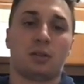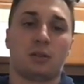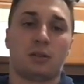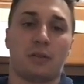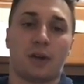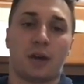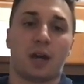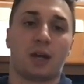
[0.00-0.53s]

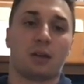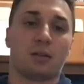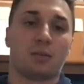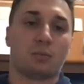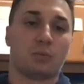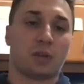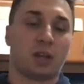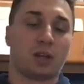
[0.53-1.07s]
than
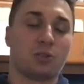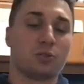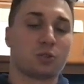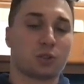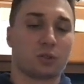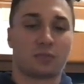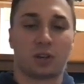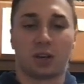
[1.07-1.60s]

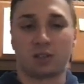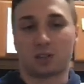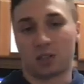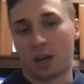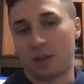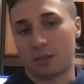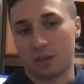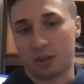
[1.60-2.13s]
Yusuf does, and
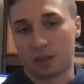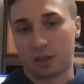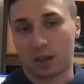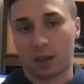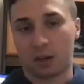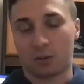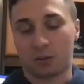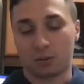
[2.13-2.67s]
I think
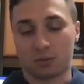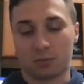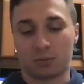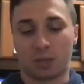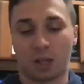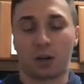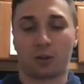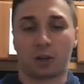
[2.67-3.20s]
that'll
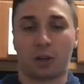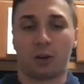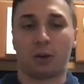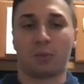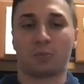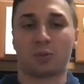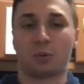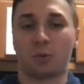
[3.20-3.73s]
carry
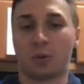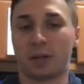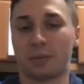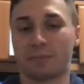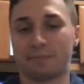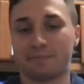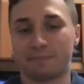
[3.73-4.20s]
him to a win.